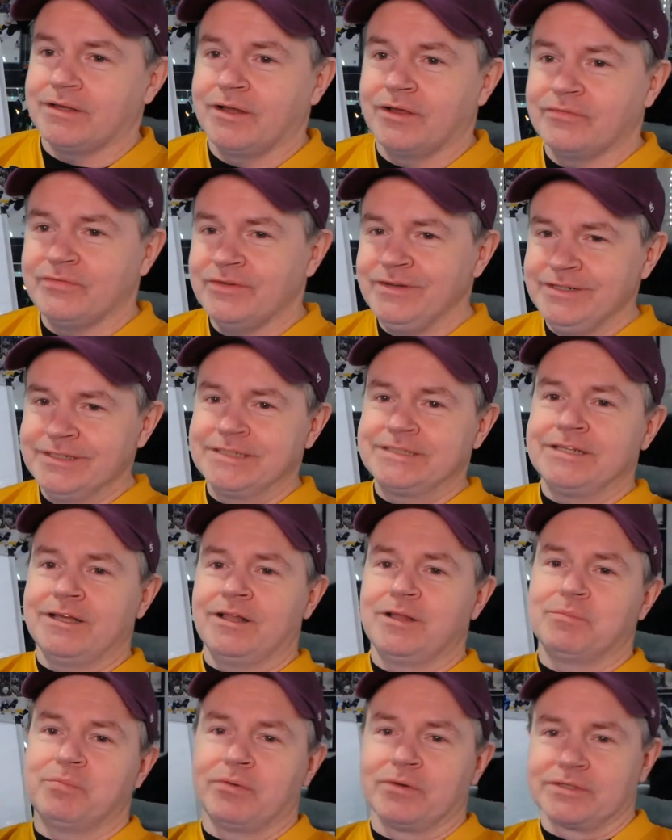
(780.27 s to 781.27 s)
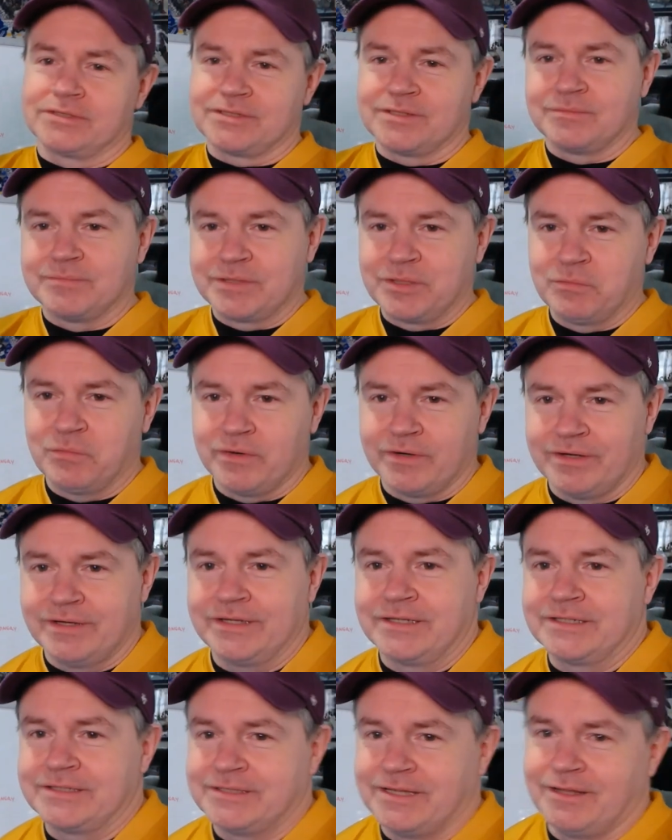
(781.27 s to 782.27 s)
Now, if you're going to teleport somebody, where are you
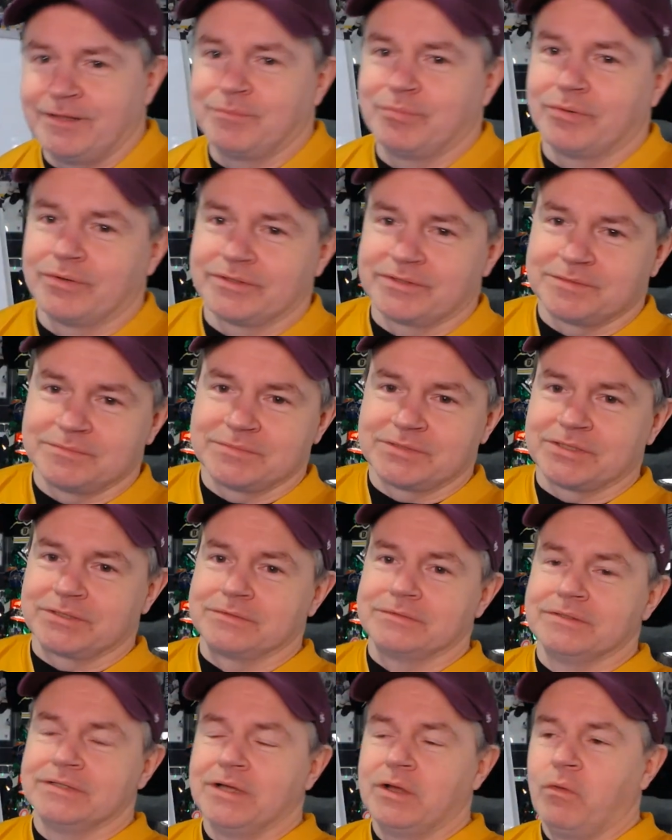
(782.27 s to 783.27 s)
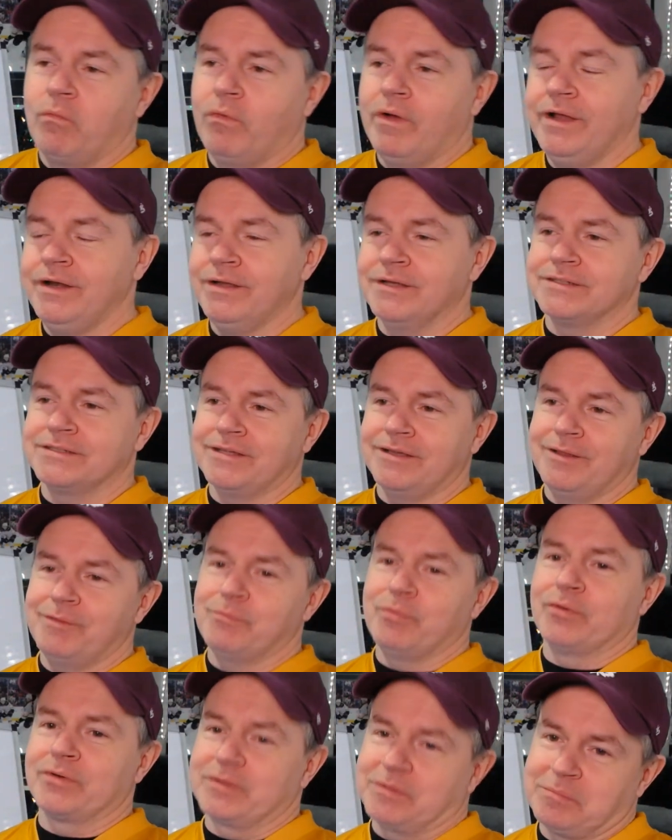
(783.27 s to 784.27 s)
going to teleport them to? Why not
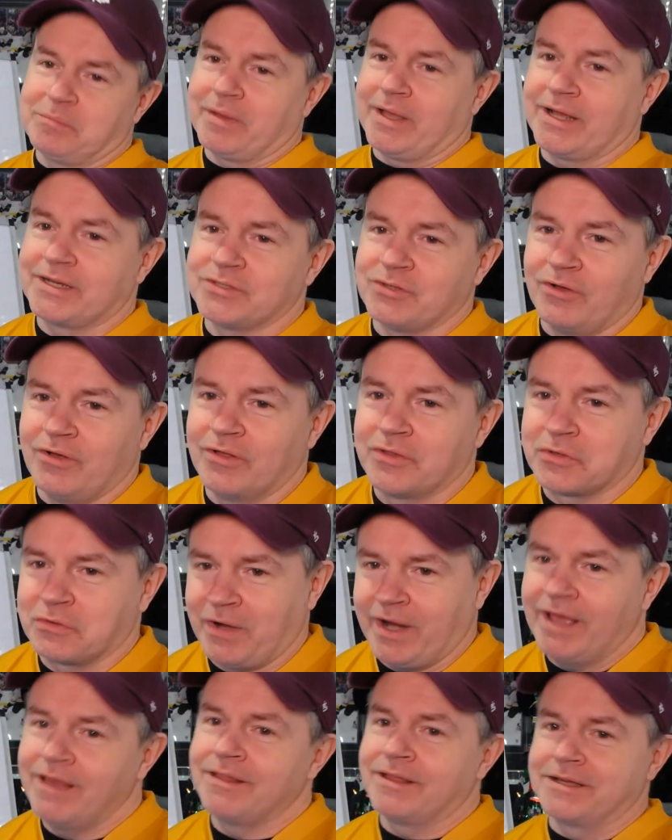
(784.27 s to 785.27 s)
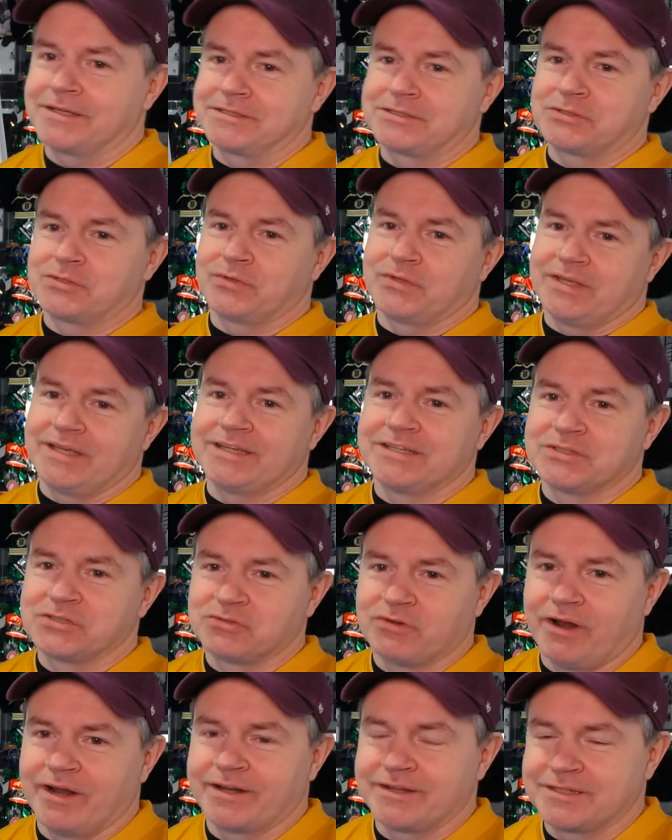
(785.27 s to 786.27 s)
teleport them back to all their allies so they can
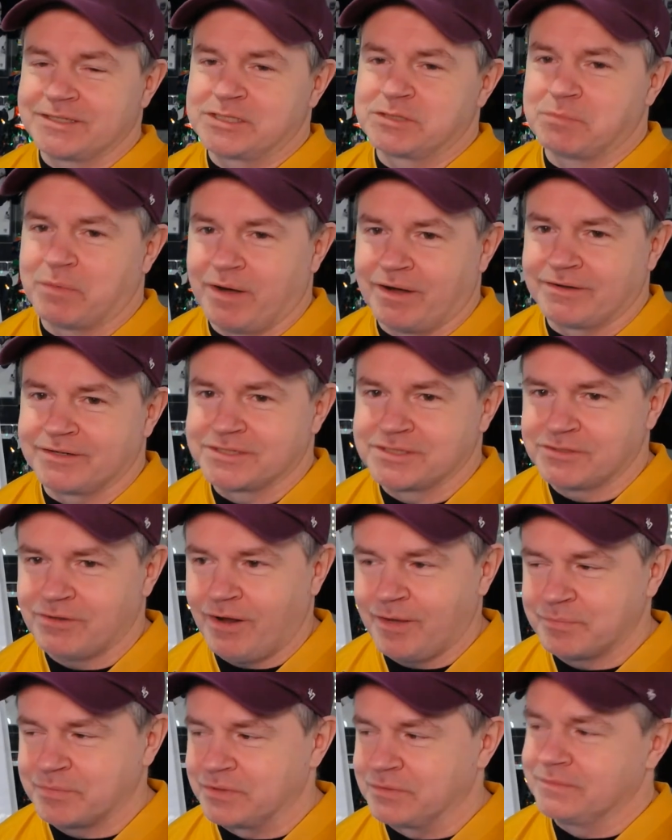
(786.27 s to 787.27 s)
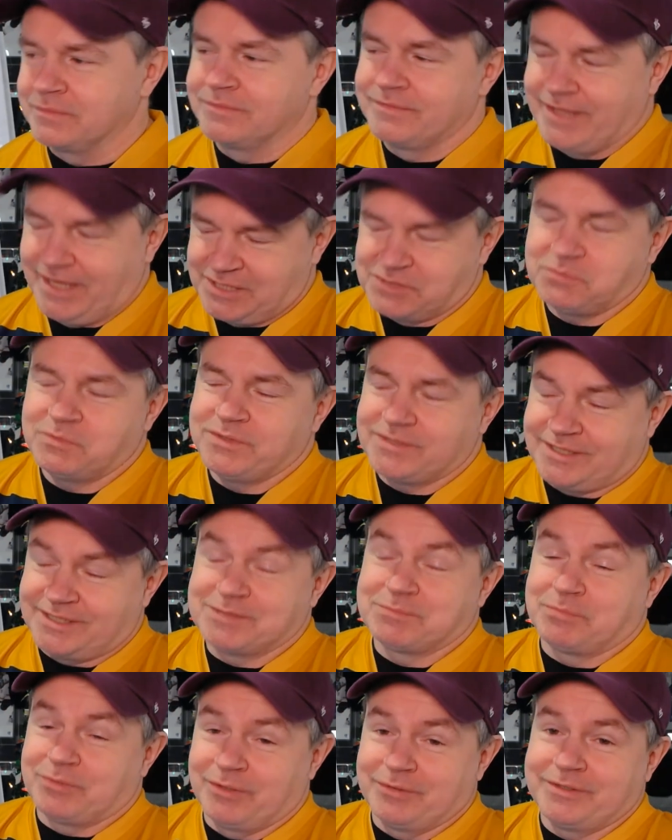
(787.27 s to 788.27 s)
try to conspire to stop you? That's what
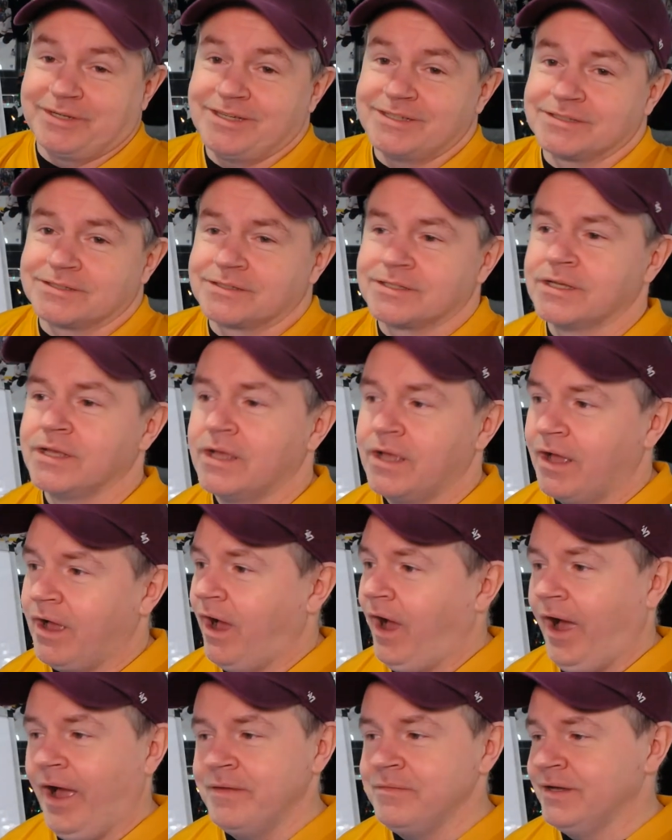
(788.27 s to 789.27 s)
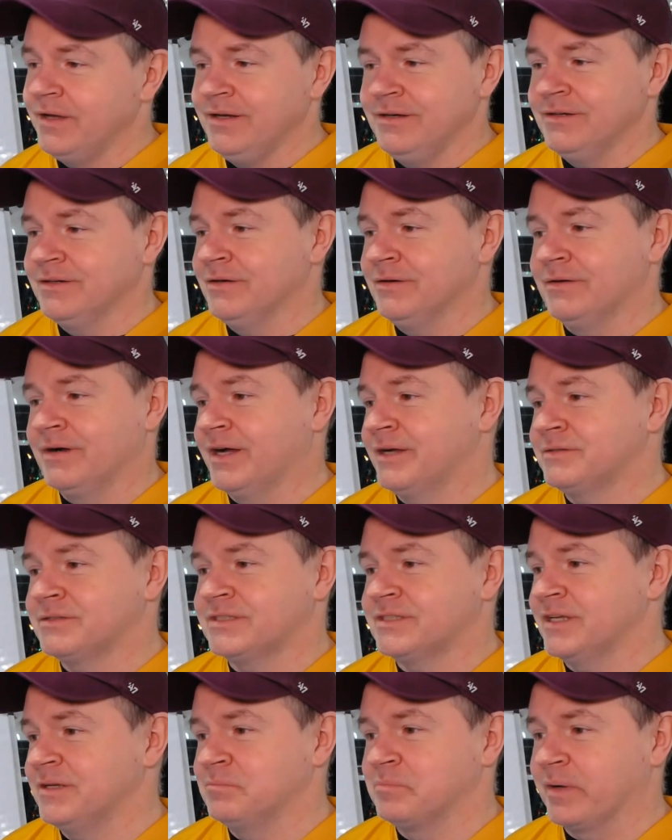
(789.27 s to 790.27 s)
Despero does. I mean, I don't know. I would
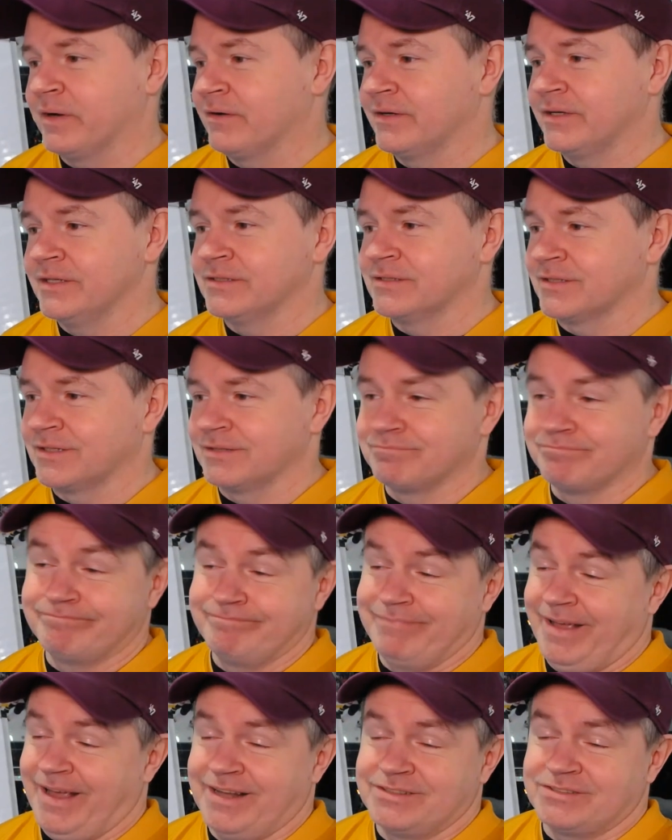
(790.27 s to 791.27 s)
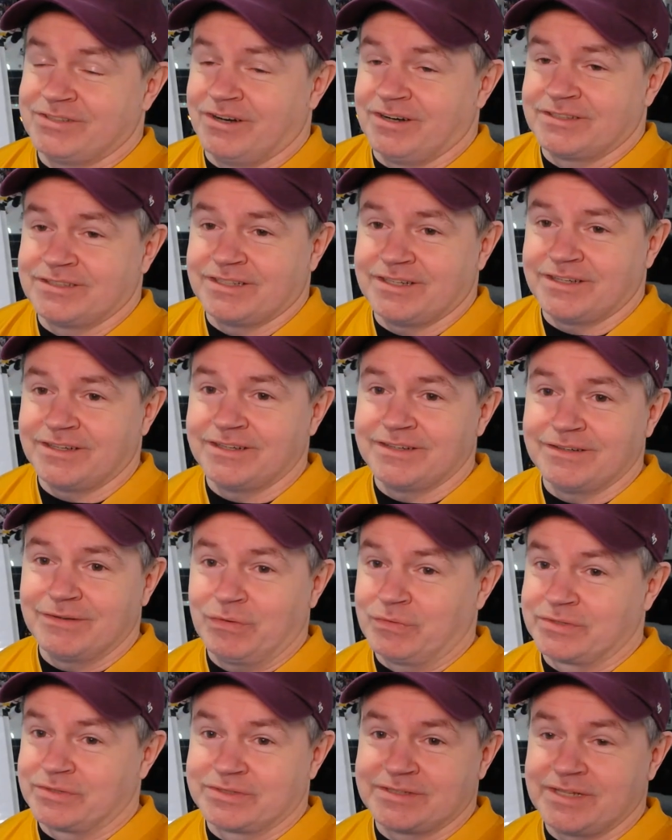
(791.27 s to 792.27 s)
send Barry to Antarctica,
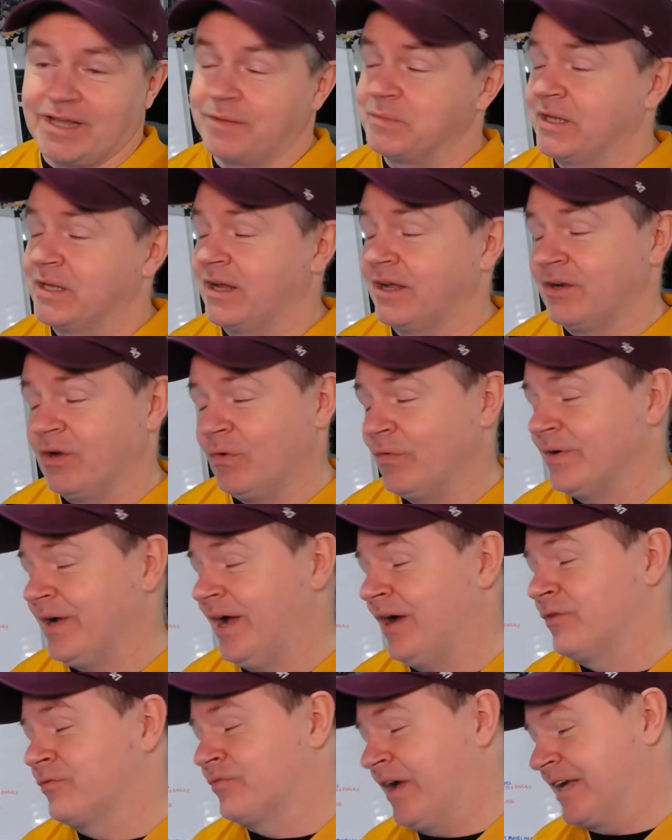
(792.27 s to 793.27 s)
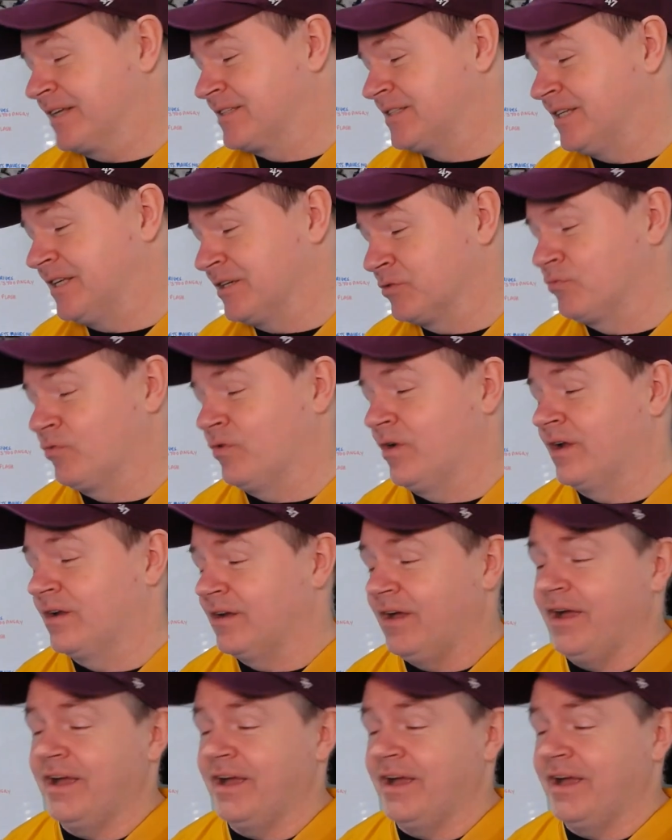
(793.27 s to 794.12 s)
or I mean, I know how fast he can run.